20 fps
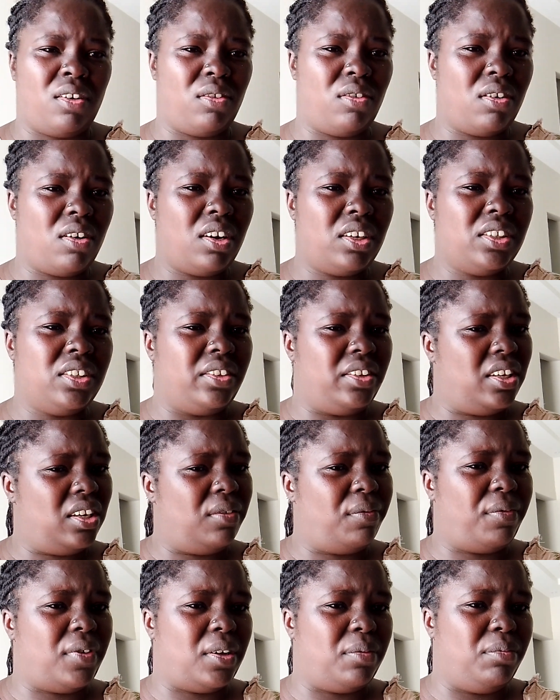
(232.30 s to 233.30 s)
God
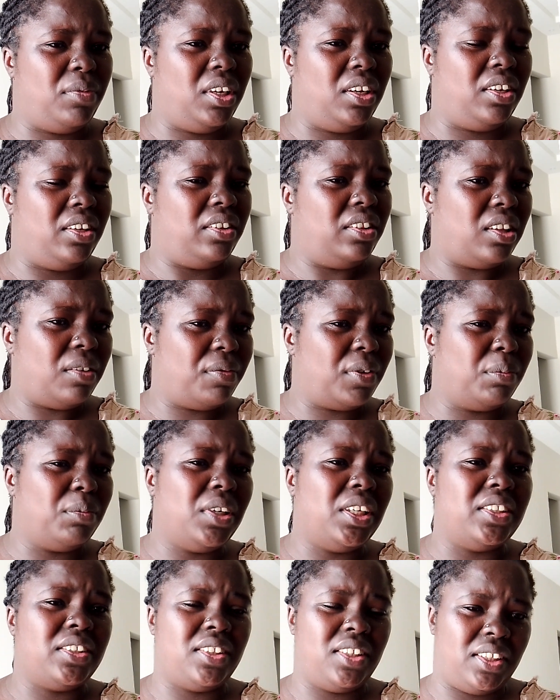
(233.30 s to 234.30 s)
then family. The
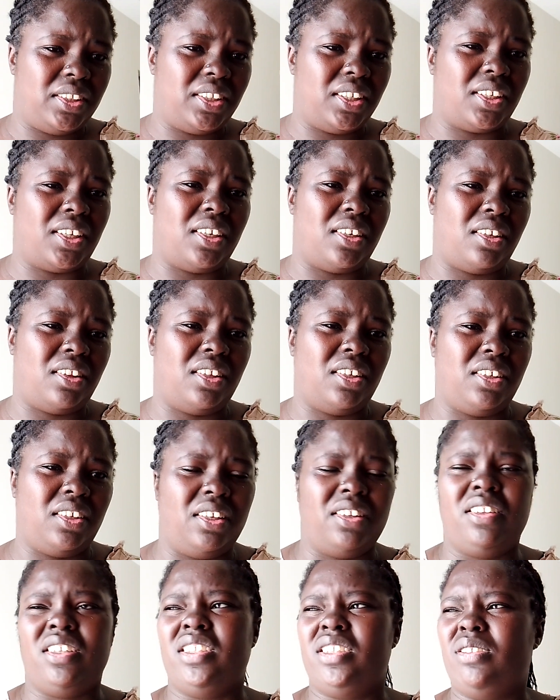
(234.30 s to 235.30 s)
family is the second thing
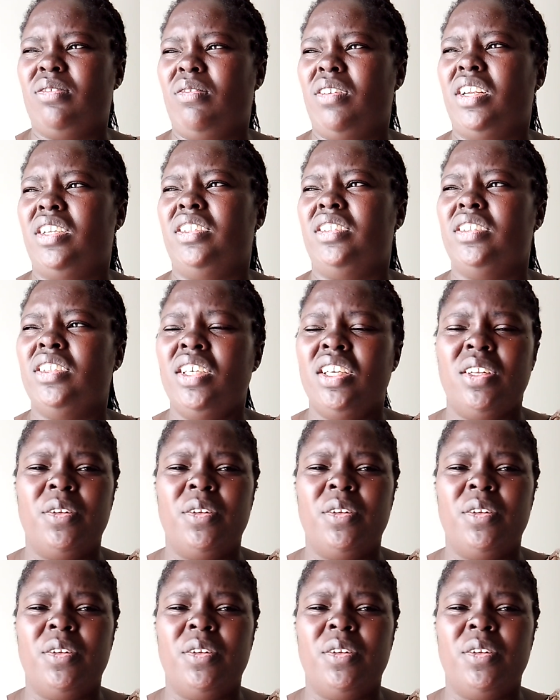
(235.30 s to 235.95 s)
in this world.